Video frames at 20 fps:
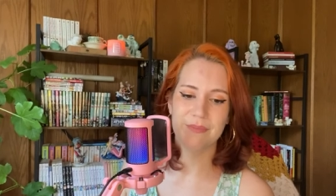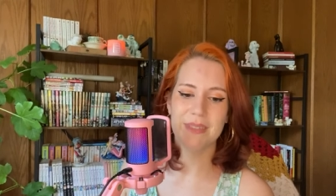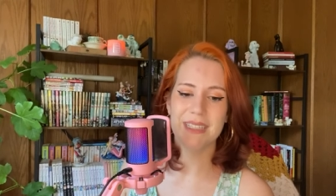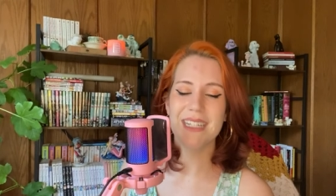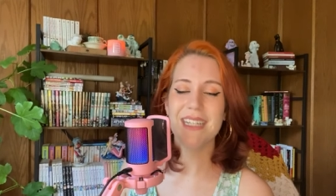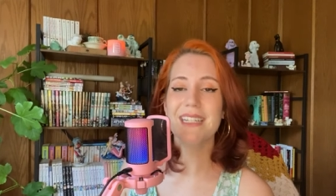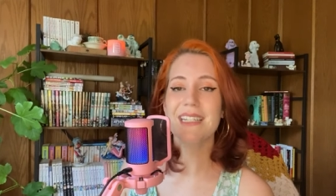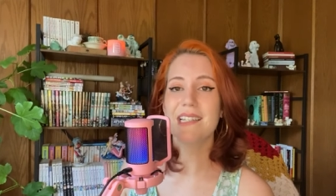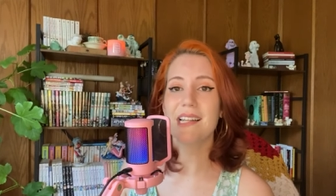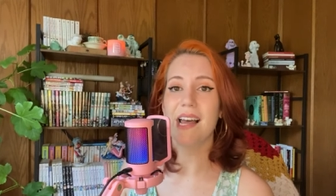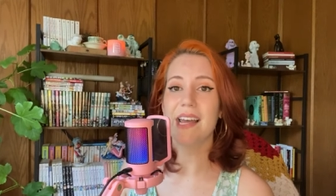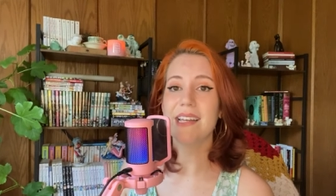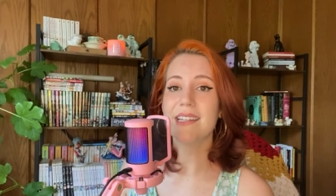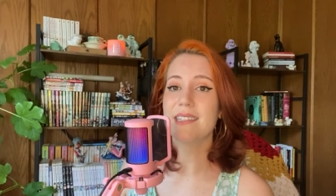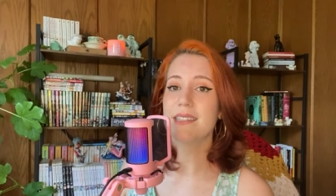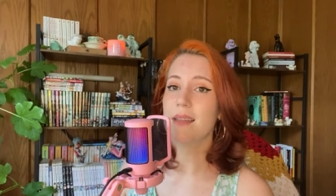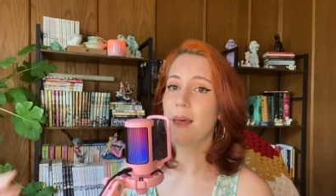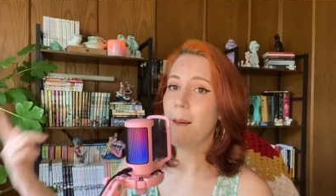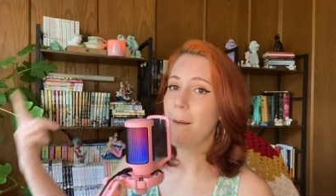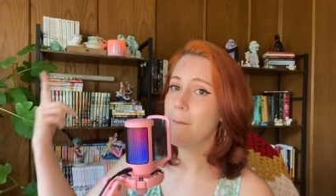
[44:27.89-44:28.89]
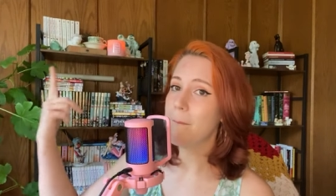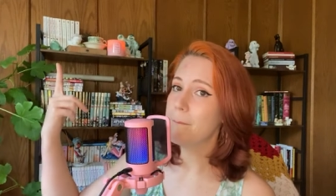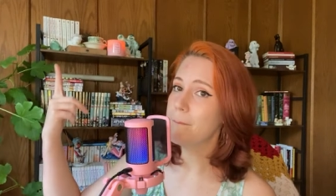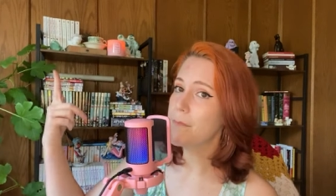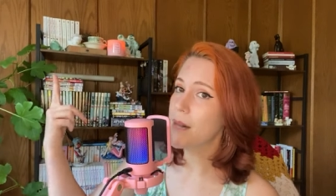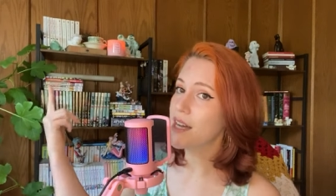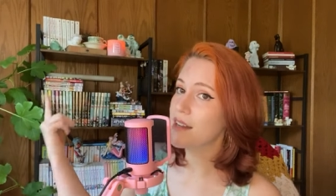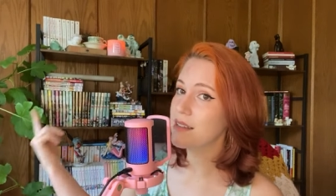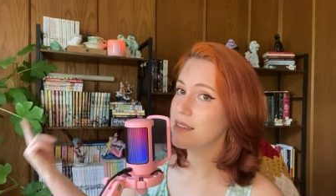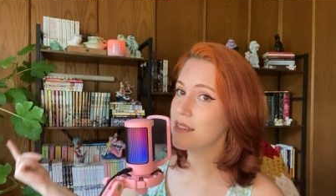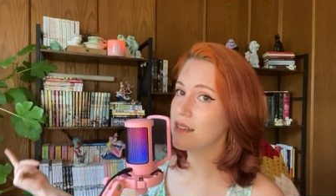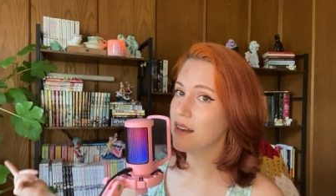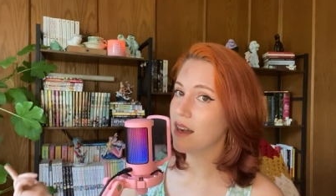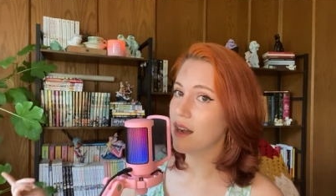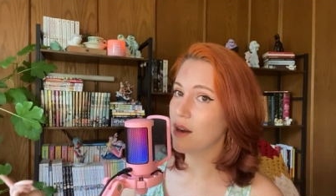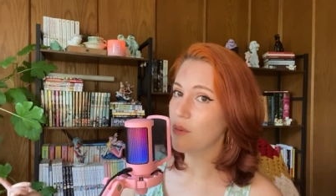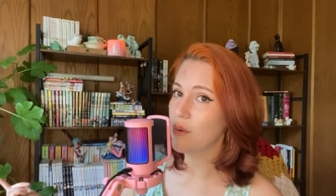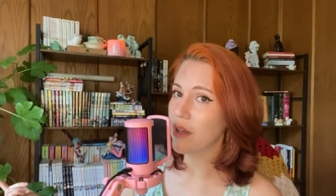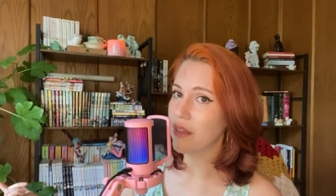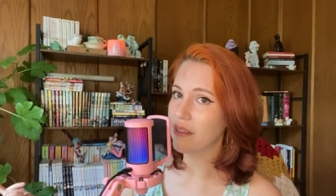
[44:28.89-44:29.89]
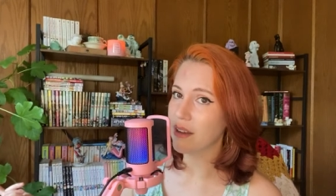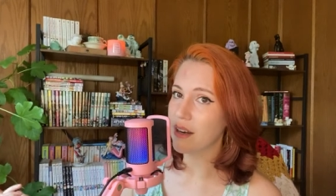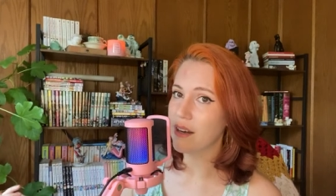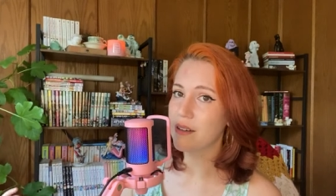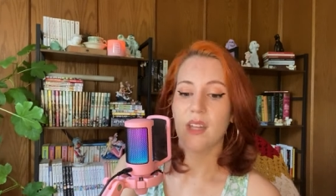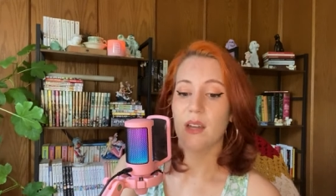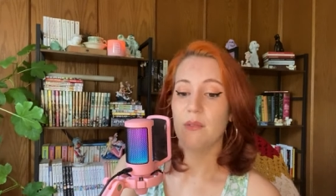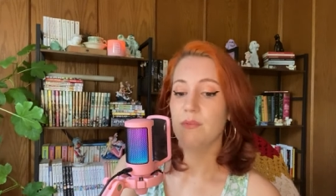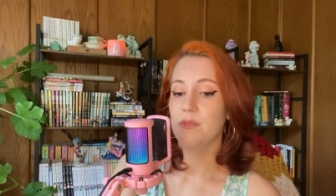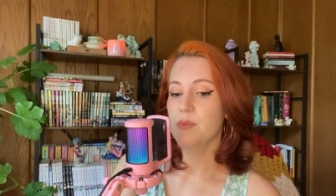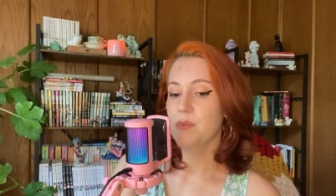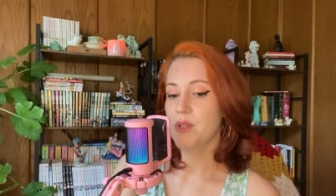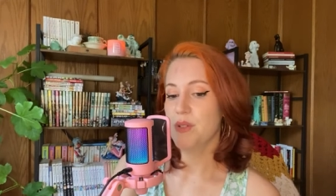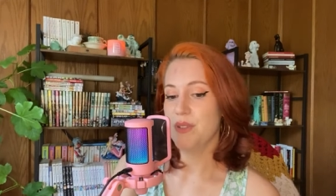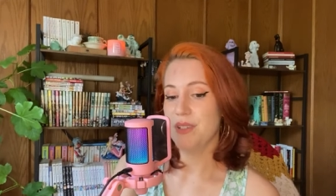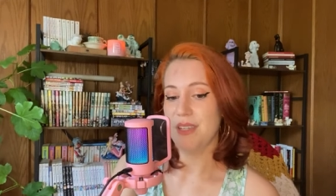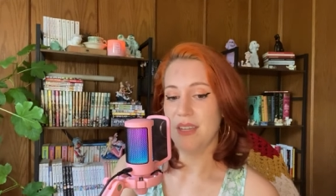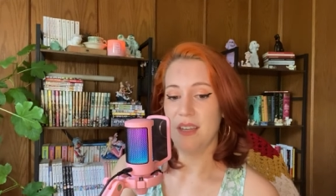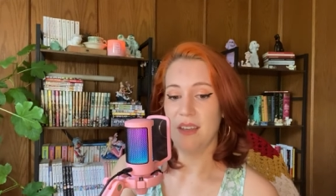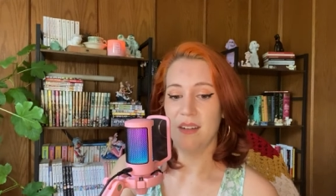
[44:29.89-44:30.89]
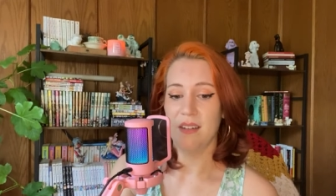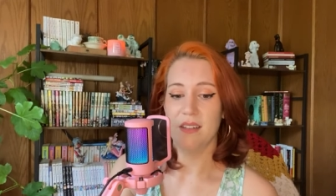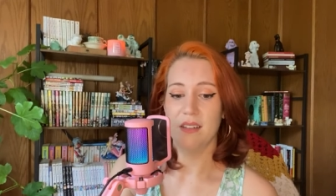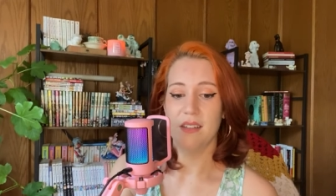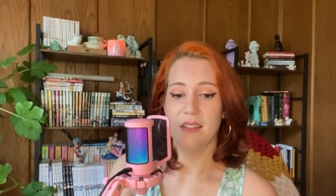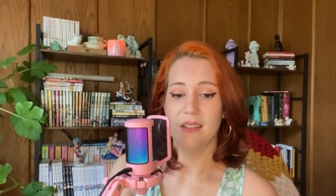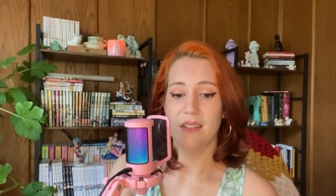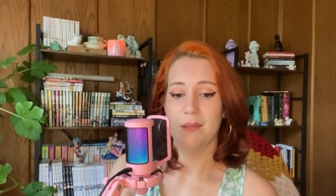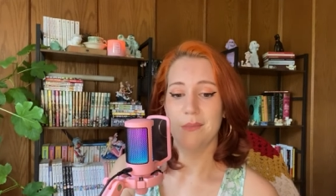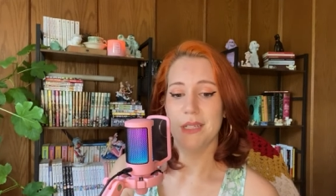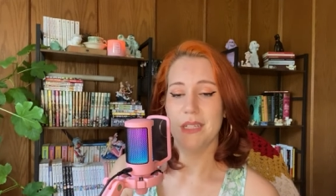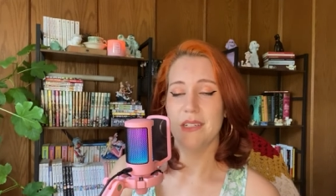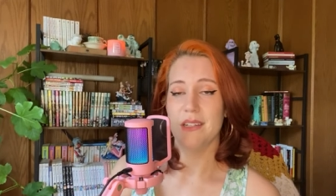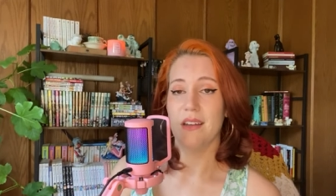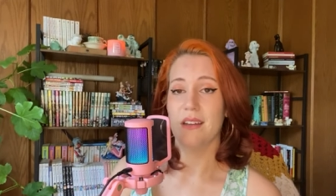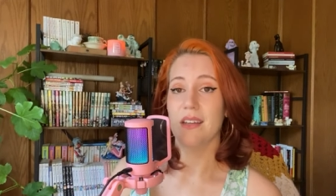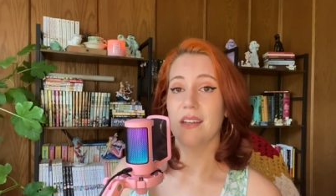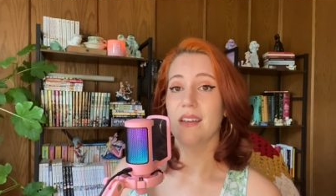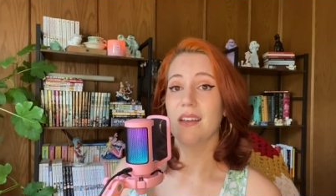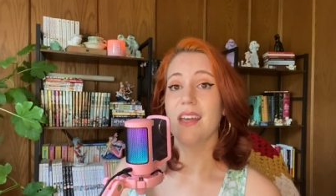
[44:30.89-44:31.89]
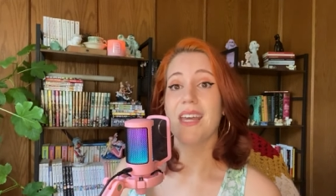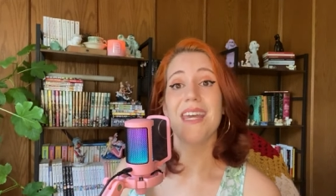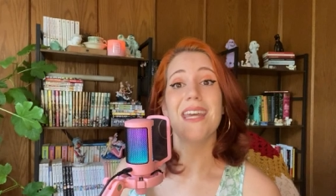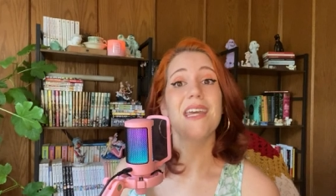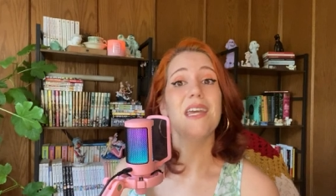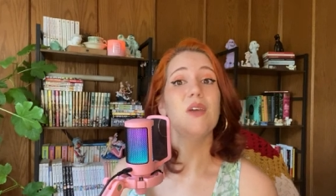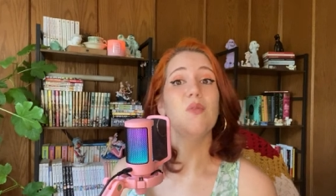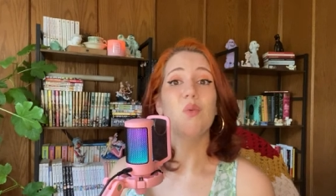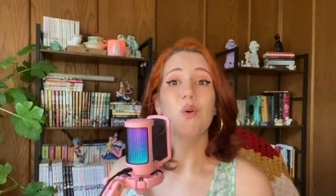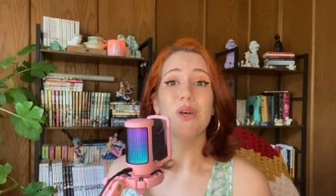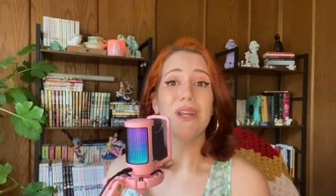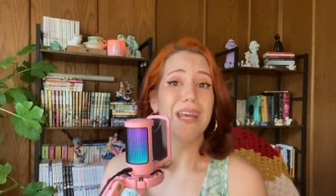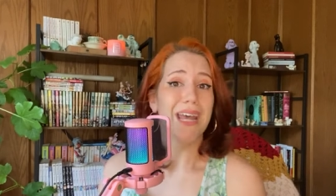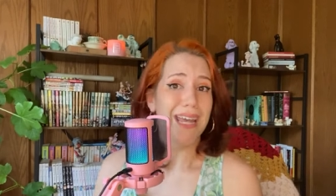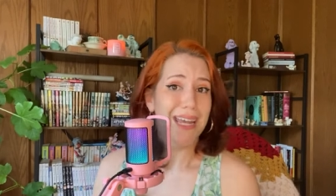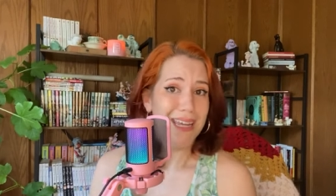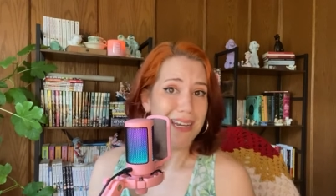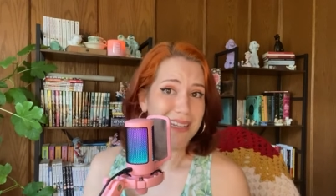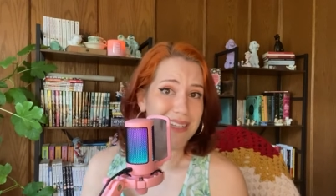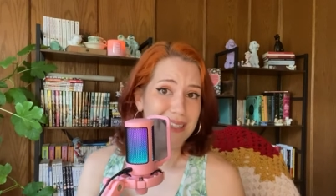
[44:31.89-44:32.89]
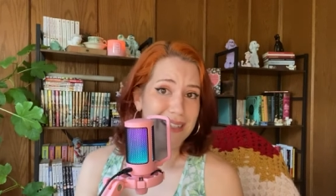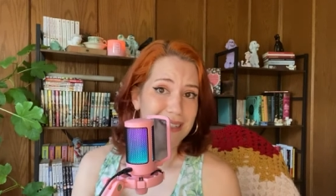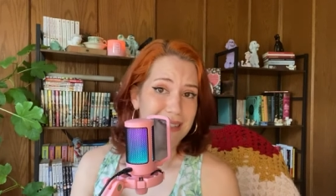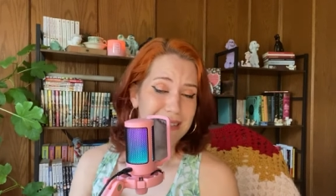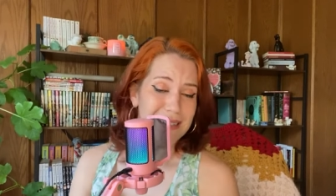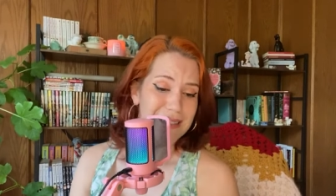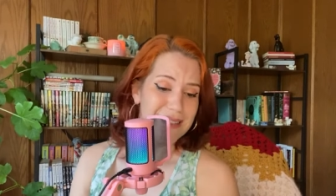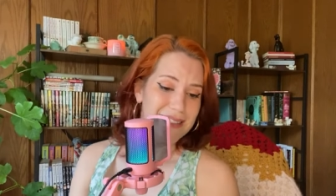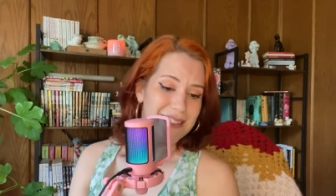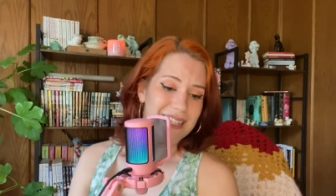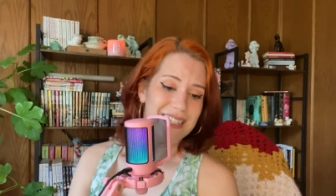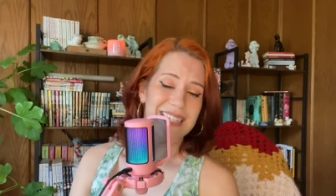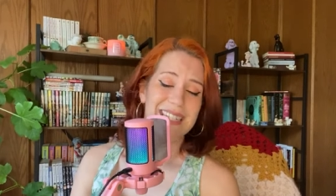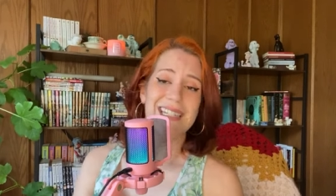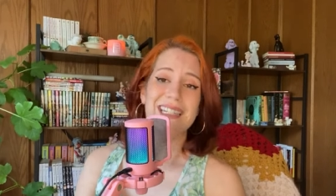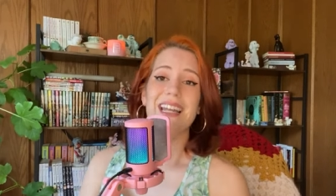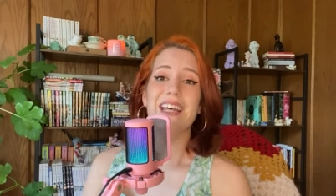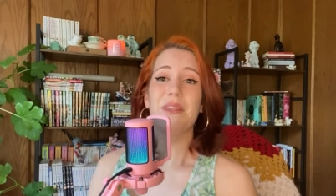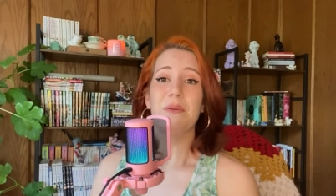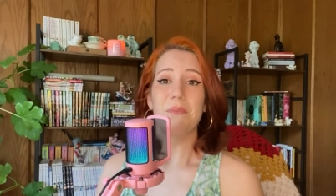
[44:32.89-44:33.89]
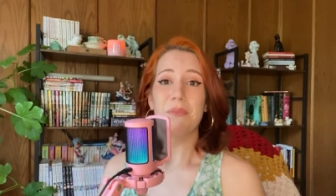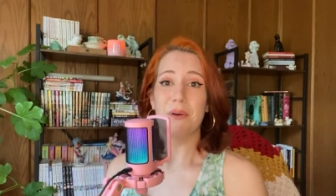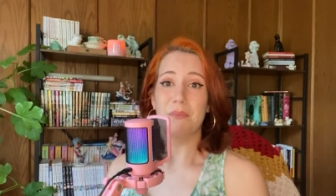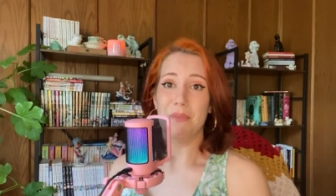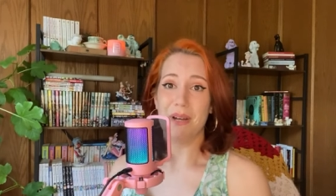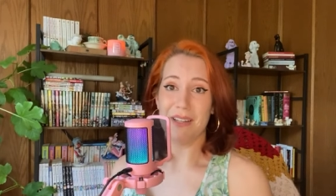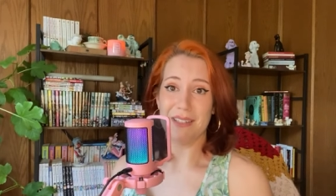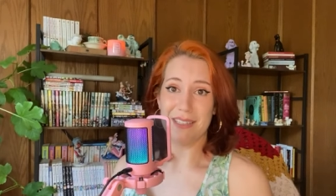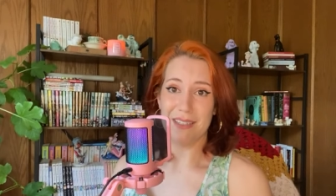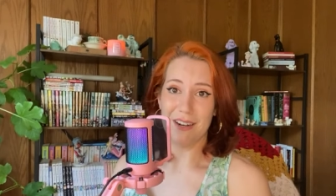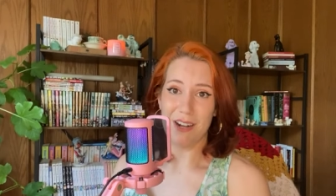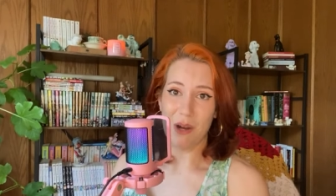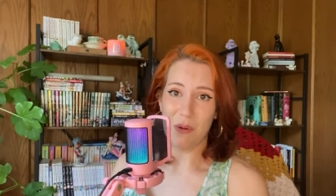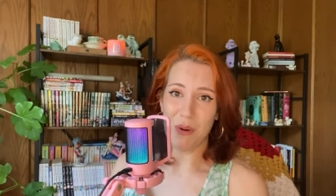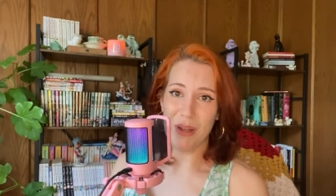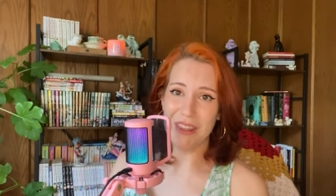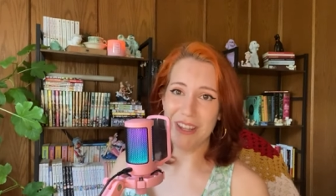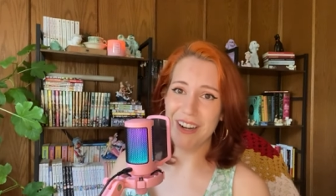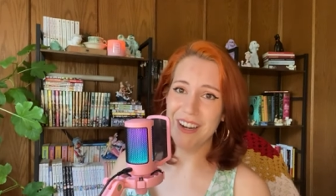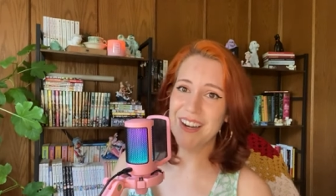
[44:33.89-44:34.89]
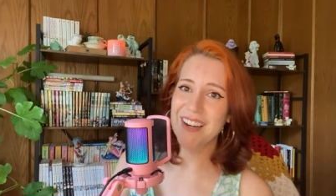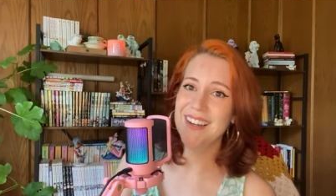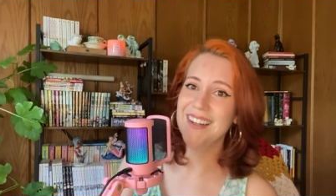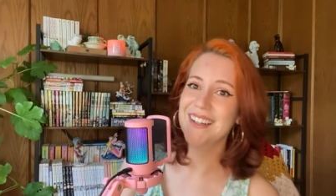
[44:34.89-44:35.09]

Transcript: Dislikes bugs and hot weather. I'm from Louisiana, and let me tell you, he would hate it because it's nothing but bugs and hot weather.